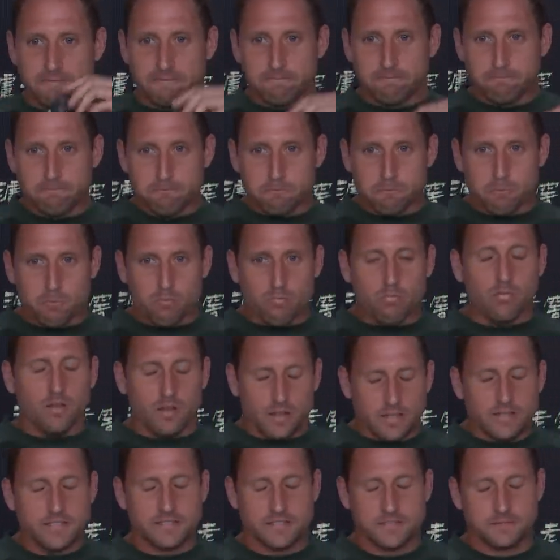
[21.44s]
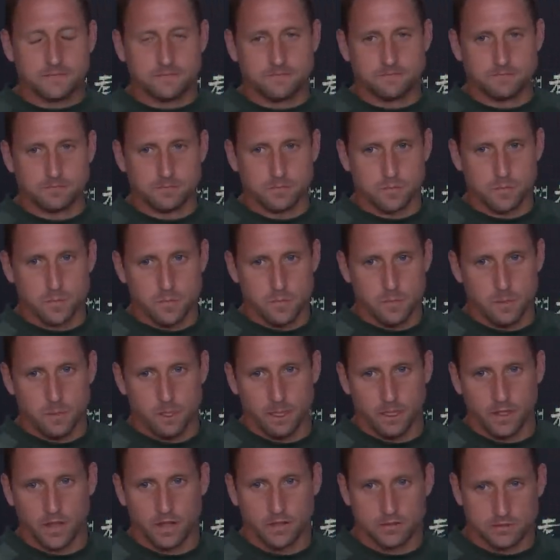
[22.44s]
calculations, the result. Uh,
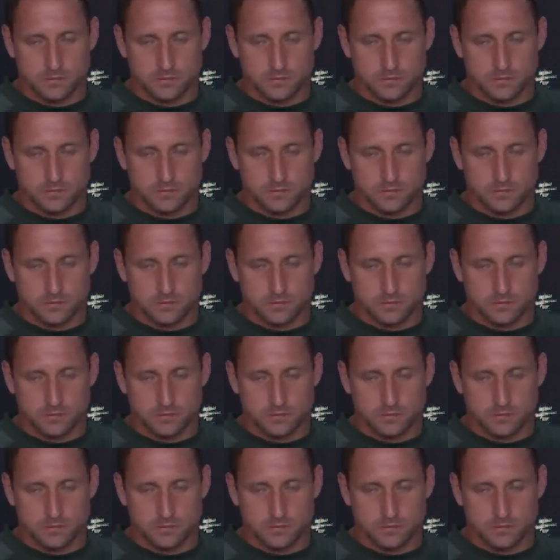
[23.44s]
uh,